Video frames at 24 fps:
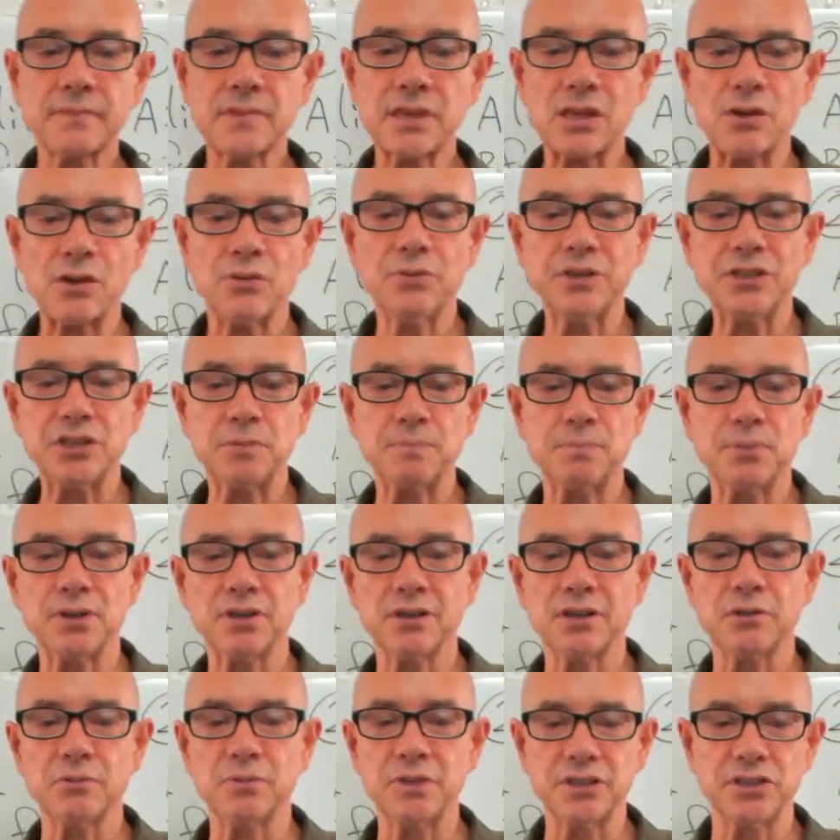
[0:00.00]
Which
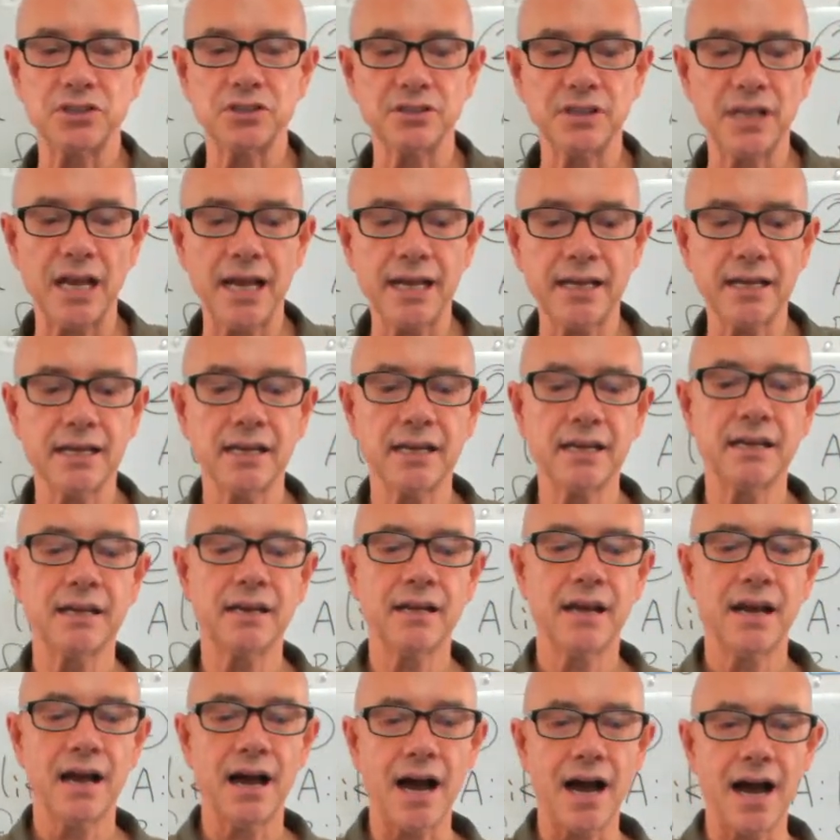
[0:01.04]
burger would you like?
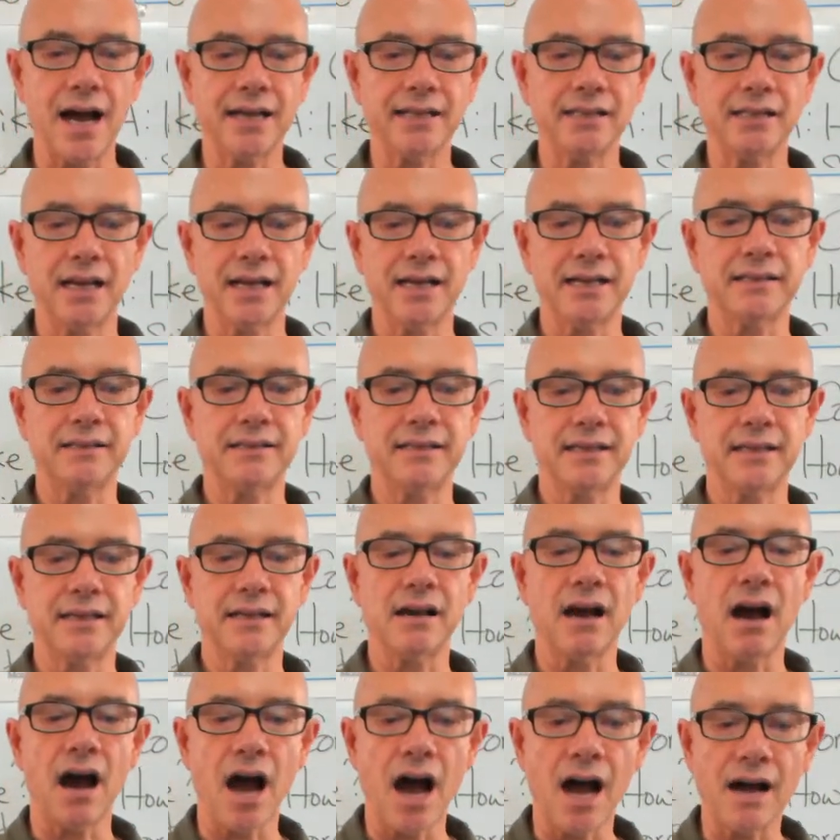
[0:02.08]
I'd like
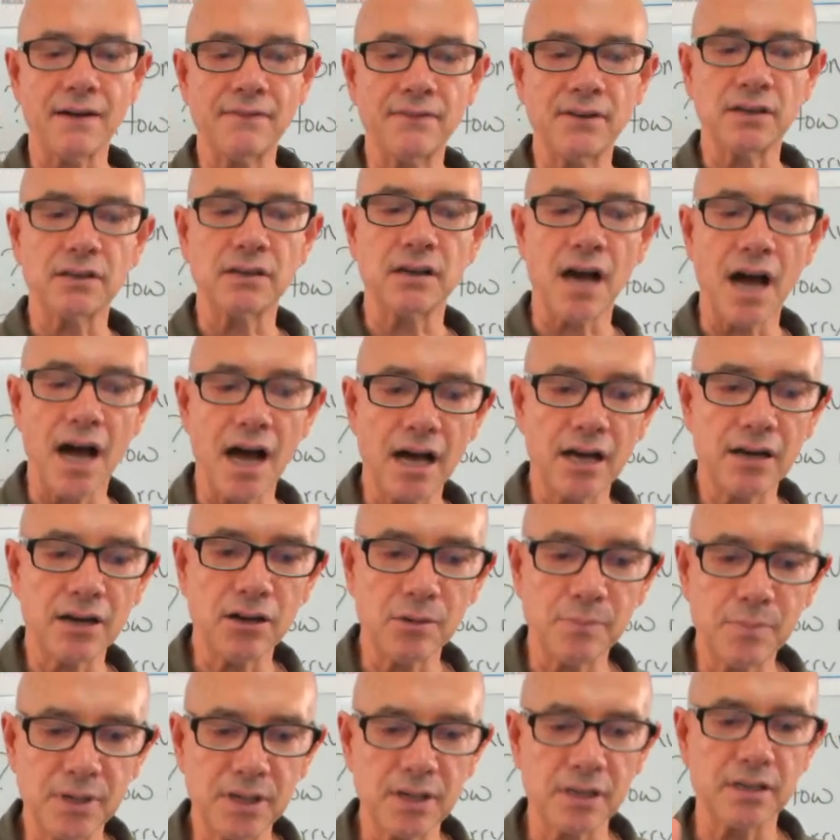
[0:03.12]
the avocado
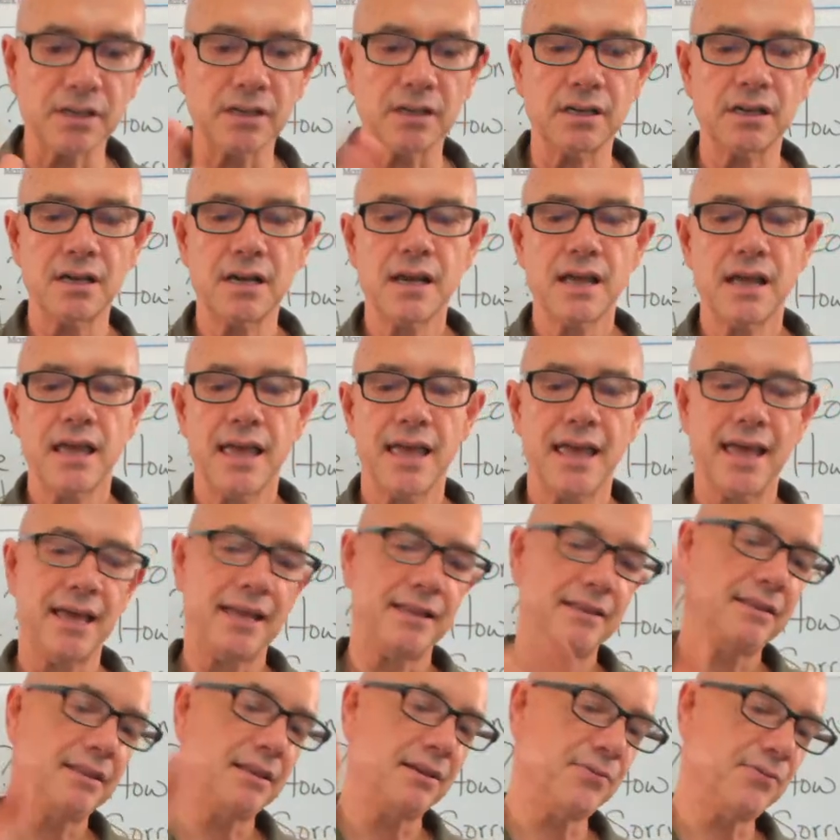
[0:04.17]
burger.
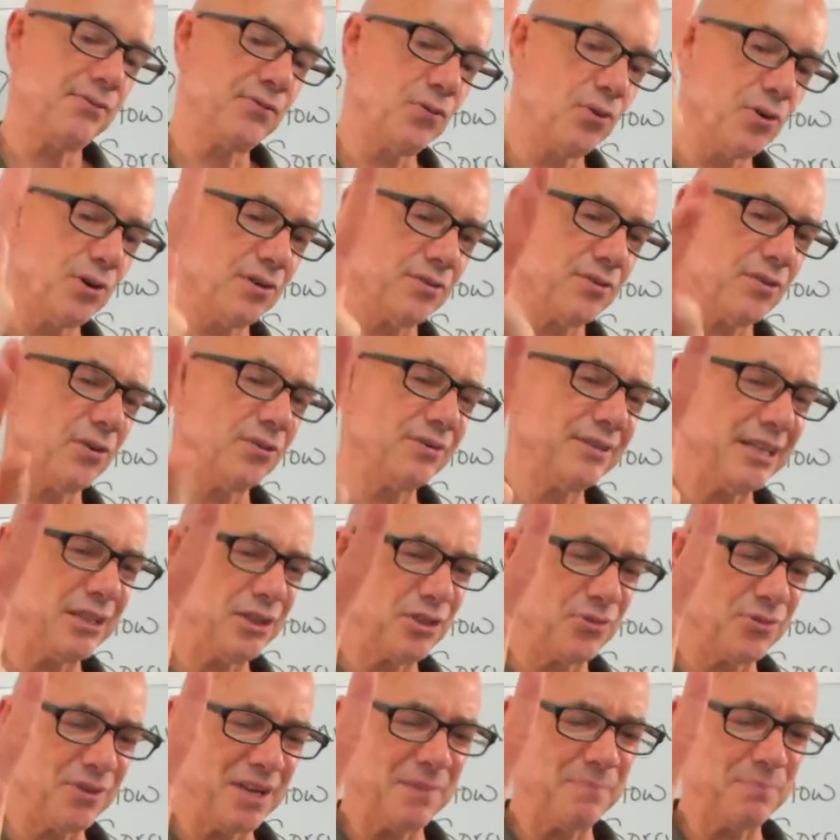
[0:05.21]
And the fourth, only
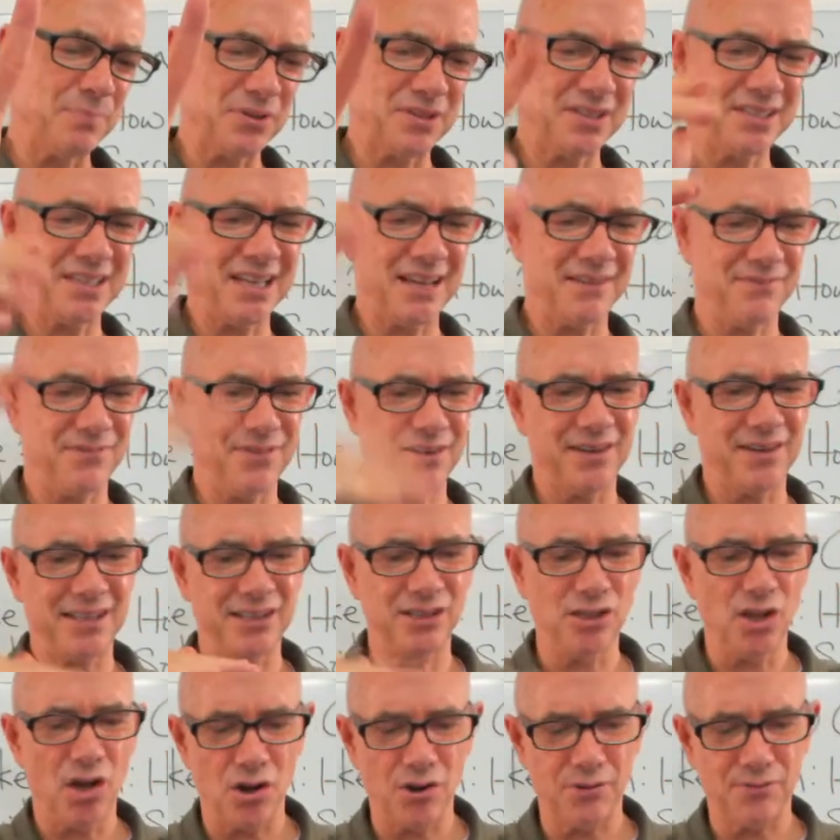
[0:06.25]
three percent, very
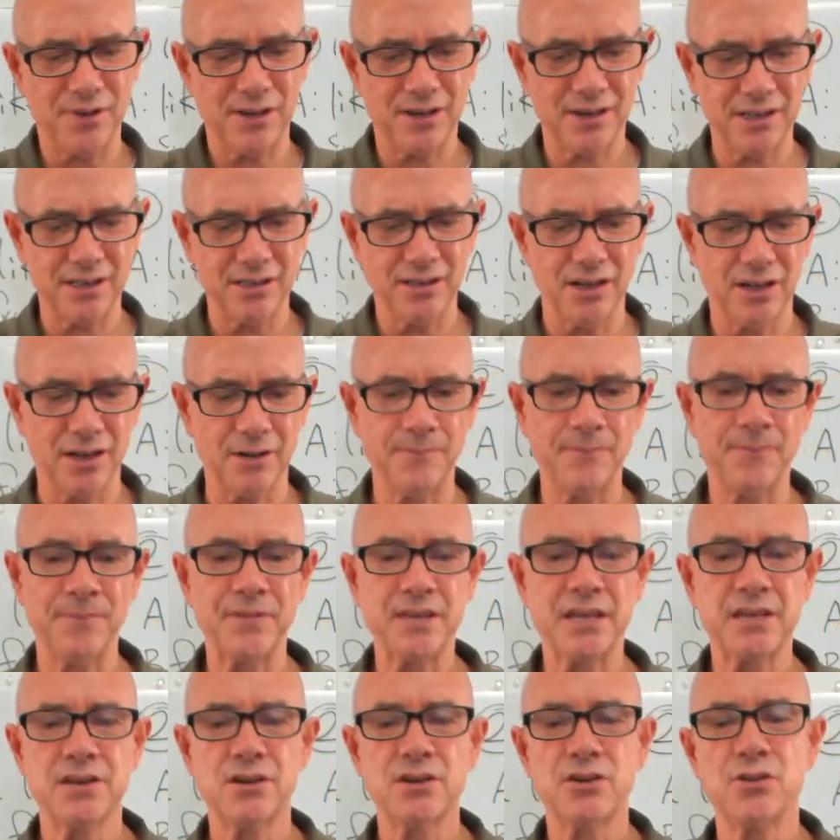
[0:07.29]
low, very low.
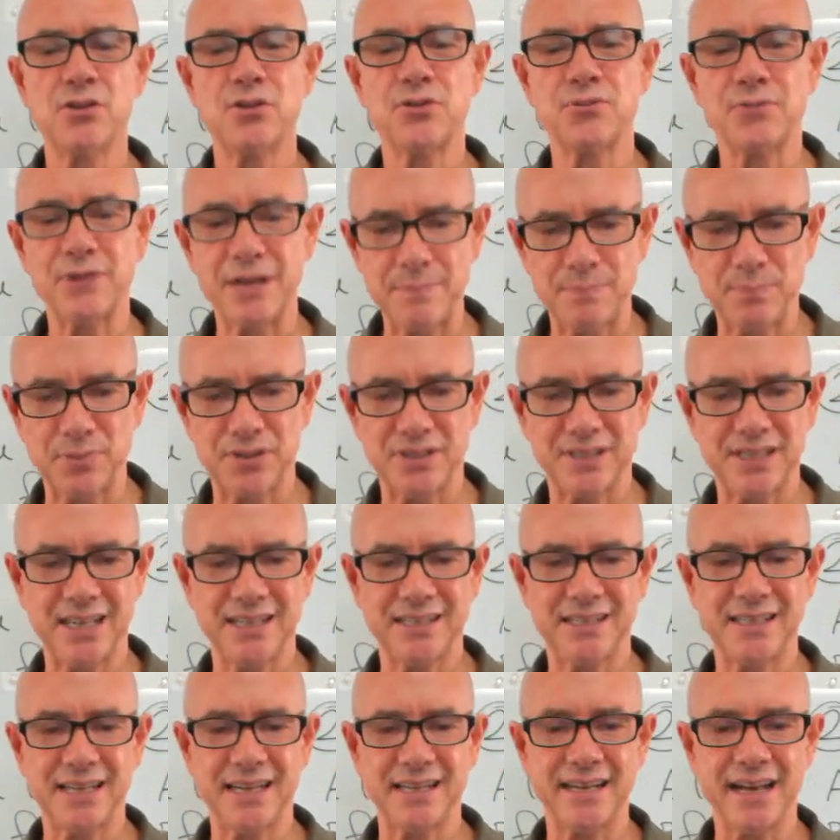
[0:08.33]
three
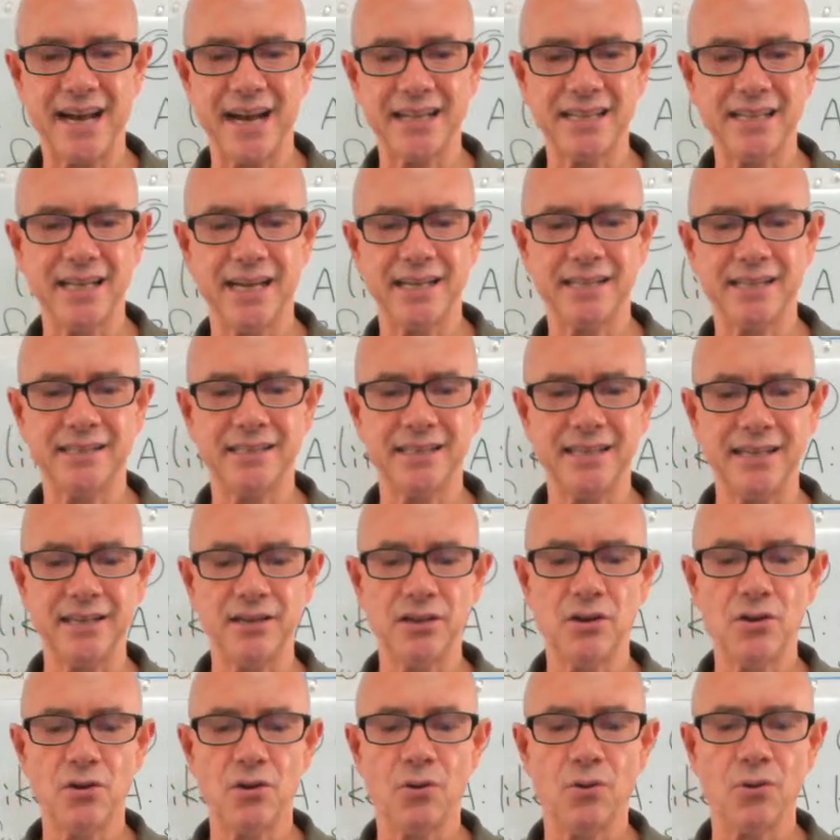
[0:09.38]
percent said, I'd like the
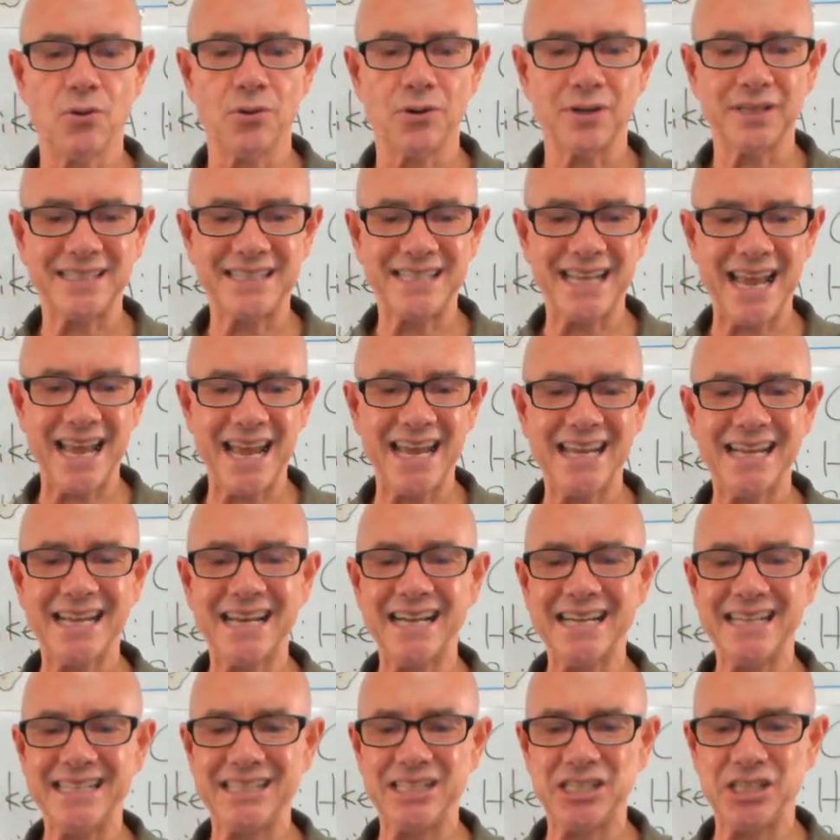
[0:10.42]

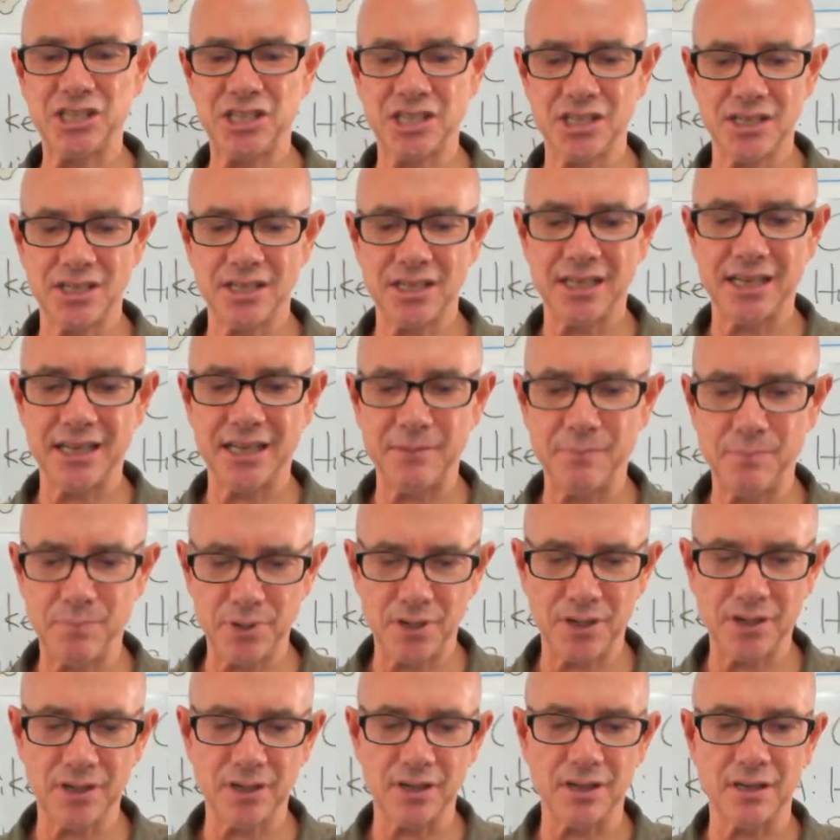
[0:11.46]
Ortega chili
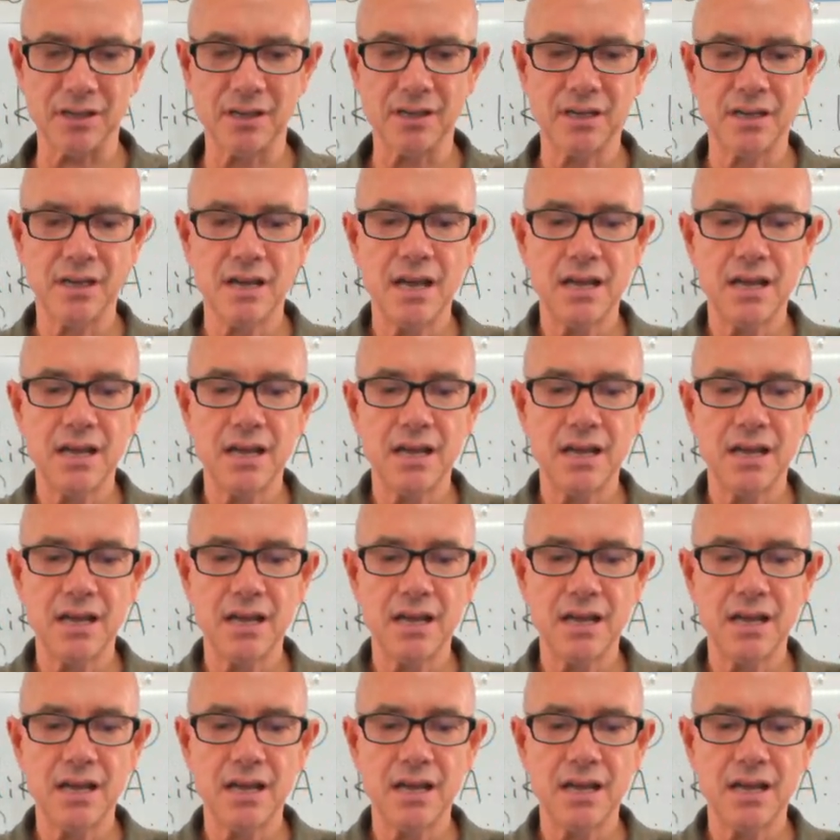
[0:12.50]
burger.